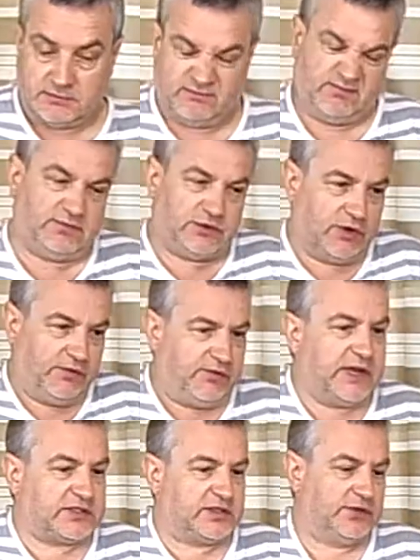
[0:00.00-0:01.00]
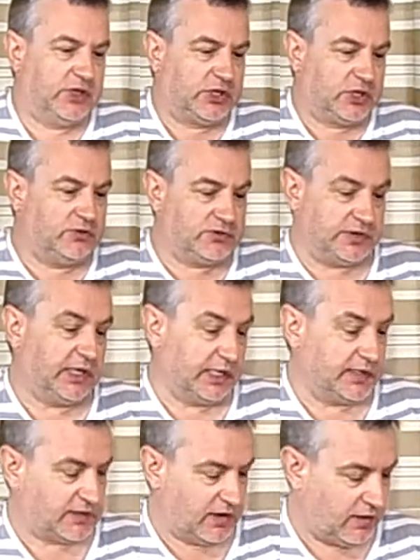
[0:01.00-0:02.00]
sort of festival acoustic
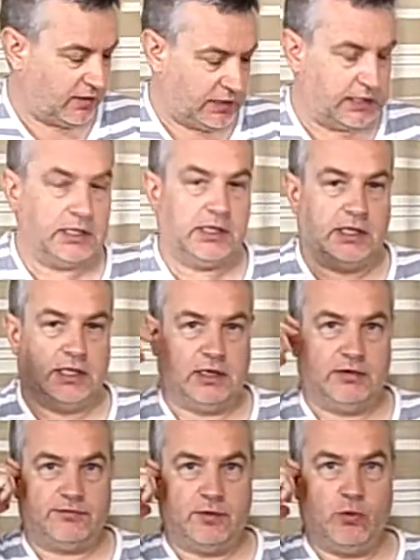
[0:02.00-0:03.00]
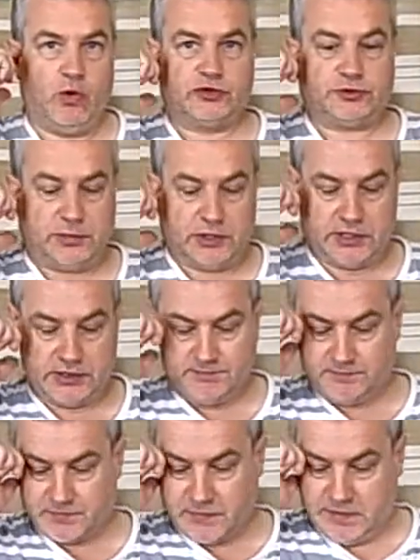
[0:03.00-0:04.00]
guitar from Washburn.
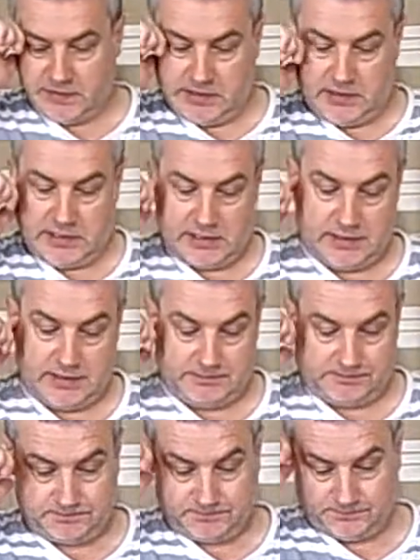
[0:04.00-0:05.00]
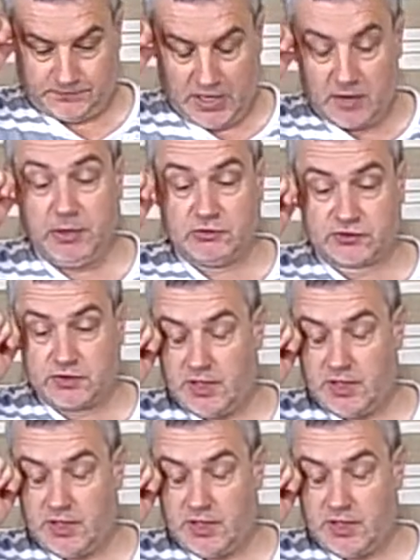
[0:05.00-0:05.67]
I bought